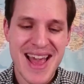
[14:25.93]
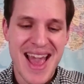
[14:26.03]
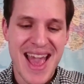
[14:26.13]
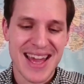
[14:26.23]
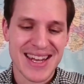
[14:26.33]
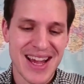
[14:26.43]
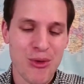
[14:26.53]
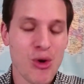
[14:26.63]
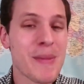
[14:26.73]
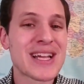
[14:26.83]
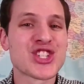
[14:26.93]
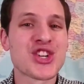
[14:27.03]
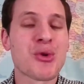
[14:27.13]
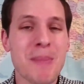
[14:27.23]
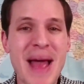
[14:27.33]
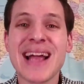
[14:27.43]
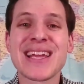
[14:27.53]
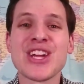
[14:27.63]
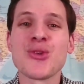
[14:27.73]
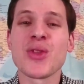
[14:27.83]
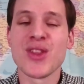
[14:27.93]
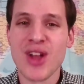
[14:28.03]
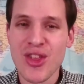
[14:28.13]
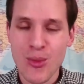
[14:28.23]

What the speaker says: And we'll make sure we're back here with another